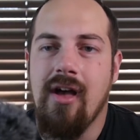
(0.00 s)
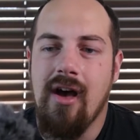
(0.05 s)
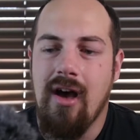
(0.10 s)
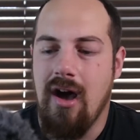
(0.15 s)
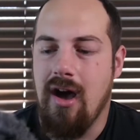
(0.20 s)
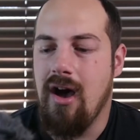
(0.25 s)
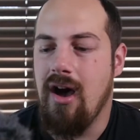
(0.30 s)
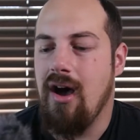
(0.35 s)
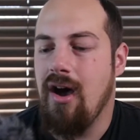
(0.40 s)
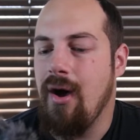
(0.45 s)

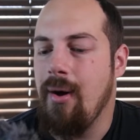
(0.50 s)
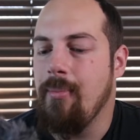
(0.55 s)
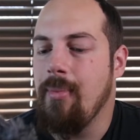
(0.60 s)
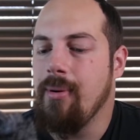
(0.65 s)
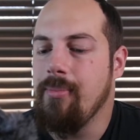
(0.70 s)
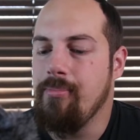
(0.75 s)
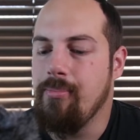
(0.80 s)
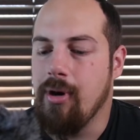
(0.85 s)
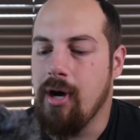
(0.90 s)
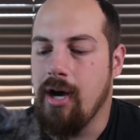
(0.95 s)

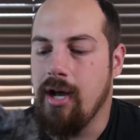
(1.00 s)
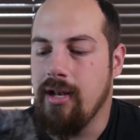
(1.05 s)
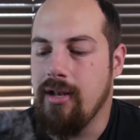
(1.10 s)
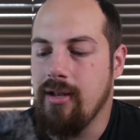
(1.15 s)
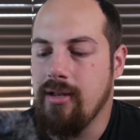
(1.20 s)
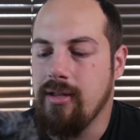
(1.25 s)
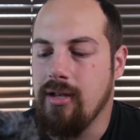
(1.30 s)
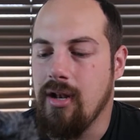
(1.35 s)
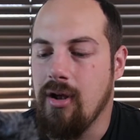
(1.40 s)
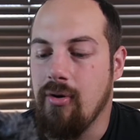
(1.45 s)

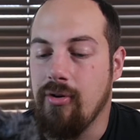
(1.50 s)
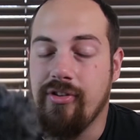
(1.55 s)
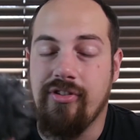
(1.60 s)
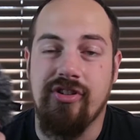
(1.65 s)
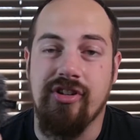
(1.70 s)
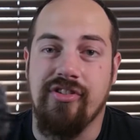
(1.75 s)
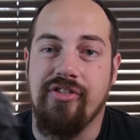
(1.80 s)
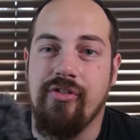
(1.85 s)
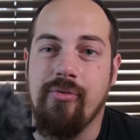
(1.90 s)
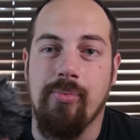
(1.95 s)
But you know, it's
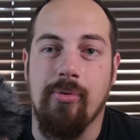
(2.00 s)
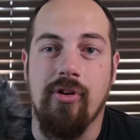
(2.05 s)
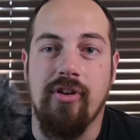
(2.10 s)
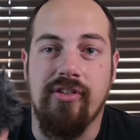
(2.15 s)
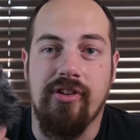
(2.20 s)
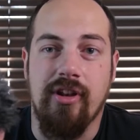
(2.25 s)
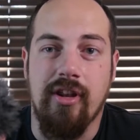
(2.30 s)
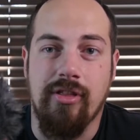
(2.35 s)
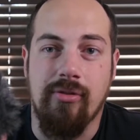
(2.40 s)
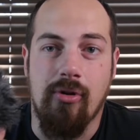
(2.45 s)
just super
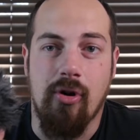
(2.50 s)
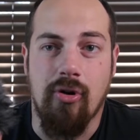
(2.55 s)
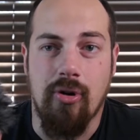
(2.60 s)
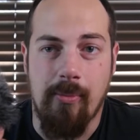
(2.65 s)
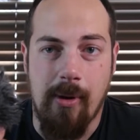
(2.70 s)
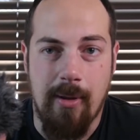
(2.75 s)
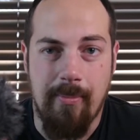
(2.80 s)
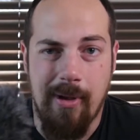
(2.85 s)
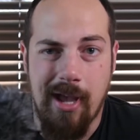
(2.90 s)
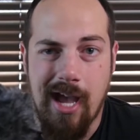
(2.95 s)
easy to throw into
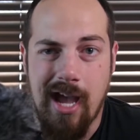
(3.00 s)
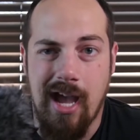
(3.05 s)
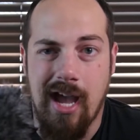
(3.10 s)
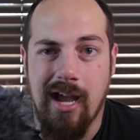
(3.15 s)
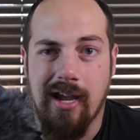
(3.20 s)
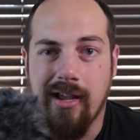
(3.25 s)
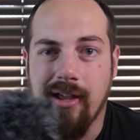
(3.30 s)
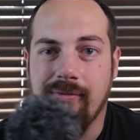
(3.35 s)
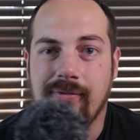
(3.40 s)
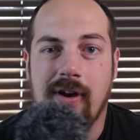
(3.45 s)
my
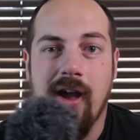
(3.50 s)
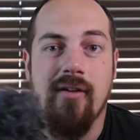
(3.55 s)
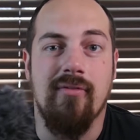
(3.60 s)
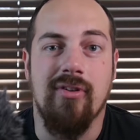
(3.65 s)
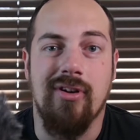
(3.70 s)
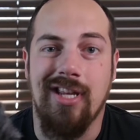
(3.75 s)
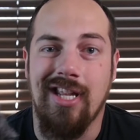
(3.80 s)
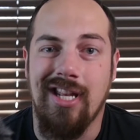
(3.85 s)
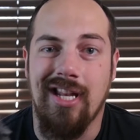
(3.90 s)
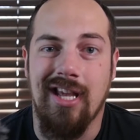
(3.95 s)
bag if I
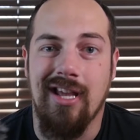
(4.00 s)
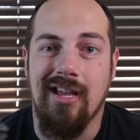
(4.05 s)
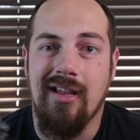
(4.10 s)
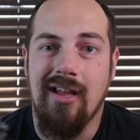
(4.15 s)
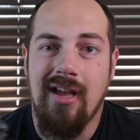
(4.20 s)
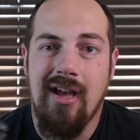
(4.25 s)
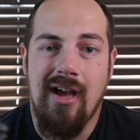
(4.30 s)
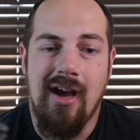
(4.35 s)
ever need it.